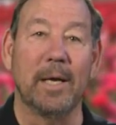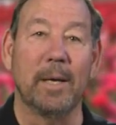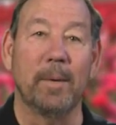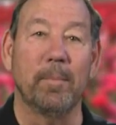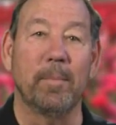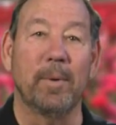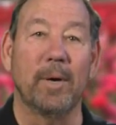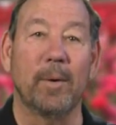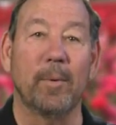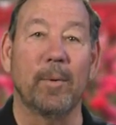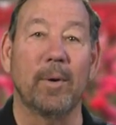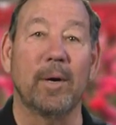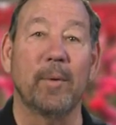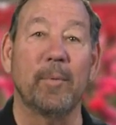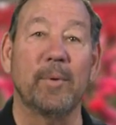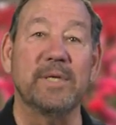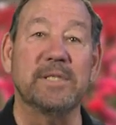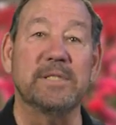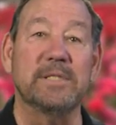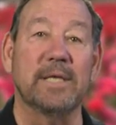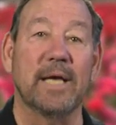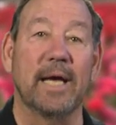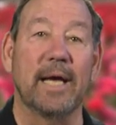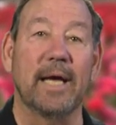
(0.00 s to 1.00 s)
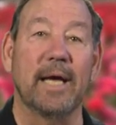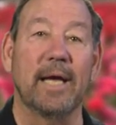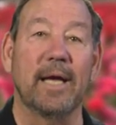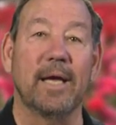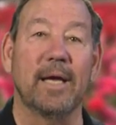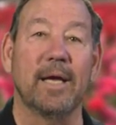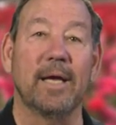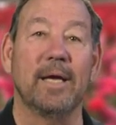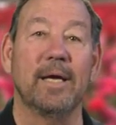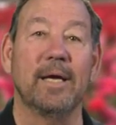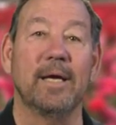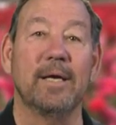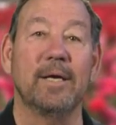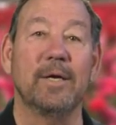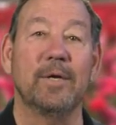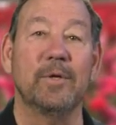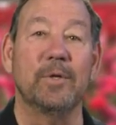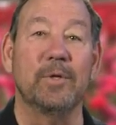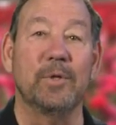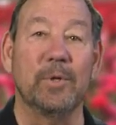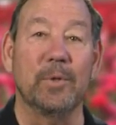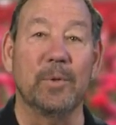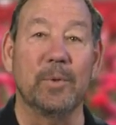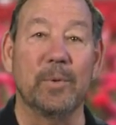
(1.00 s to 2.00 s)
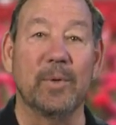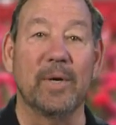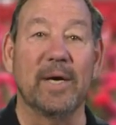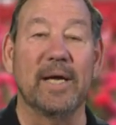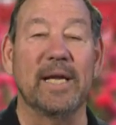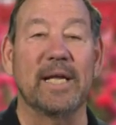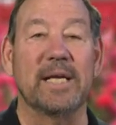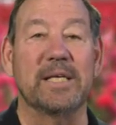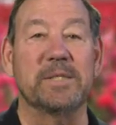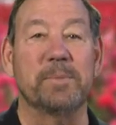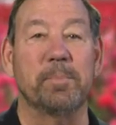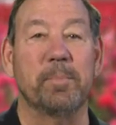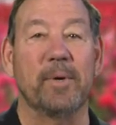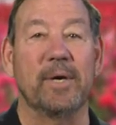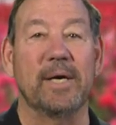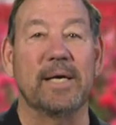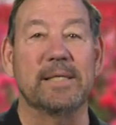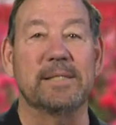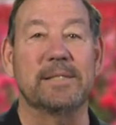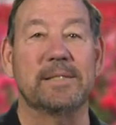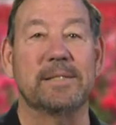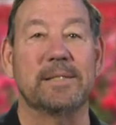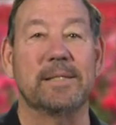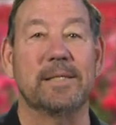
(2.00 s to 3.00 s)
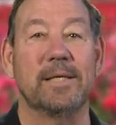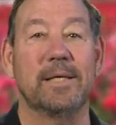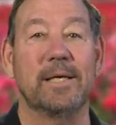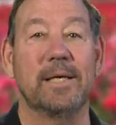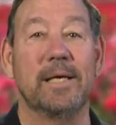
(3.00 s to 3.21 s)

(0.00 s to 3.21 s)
by what we say, do, and express.